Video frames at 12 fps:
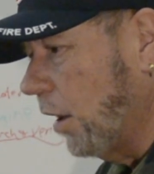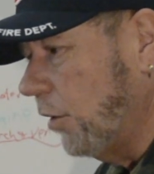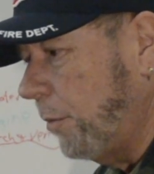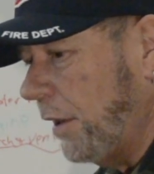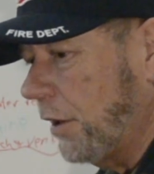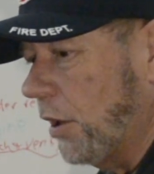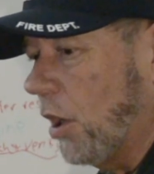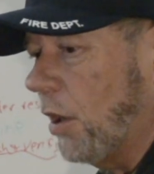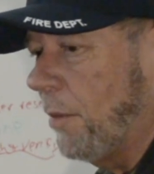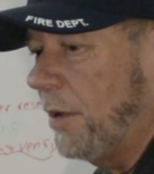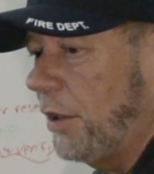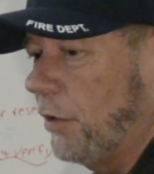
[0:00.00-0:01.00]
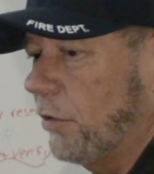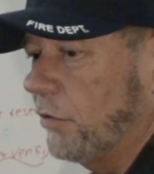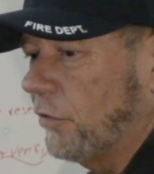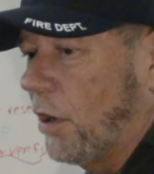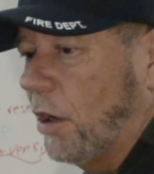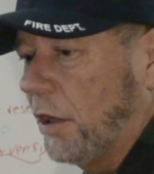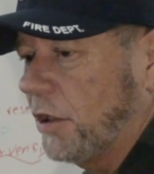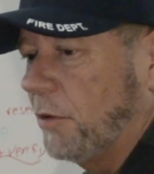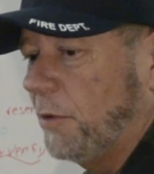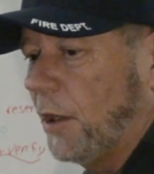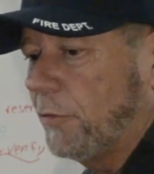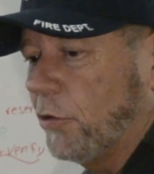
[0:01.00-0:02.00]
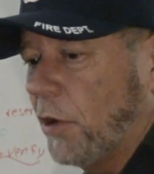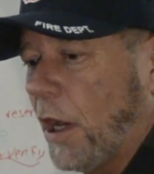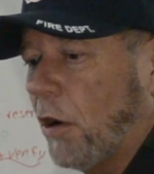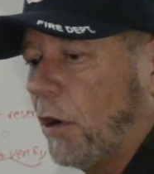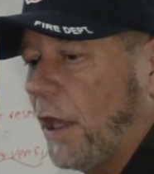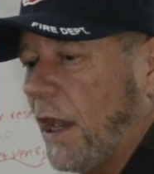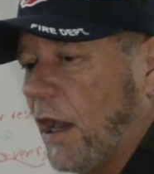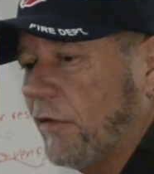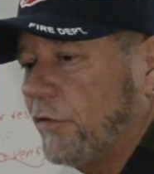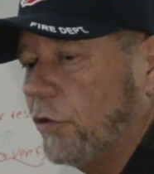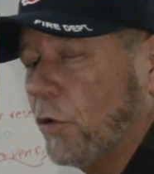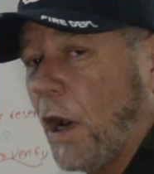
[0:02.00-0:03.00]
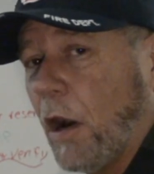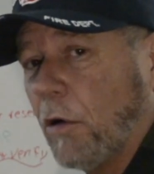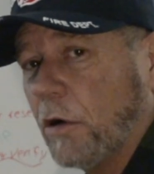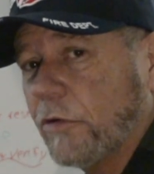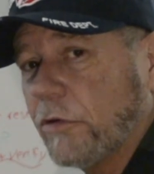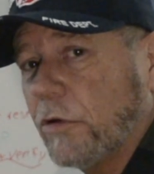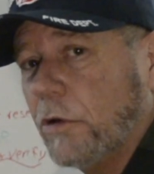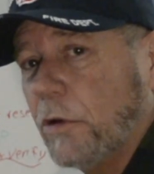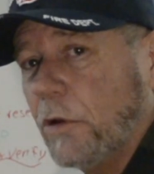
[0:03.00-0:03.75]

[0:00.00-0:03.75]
Depending on how many of those are, it can be up to an hour and a half, 2 hours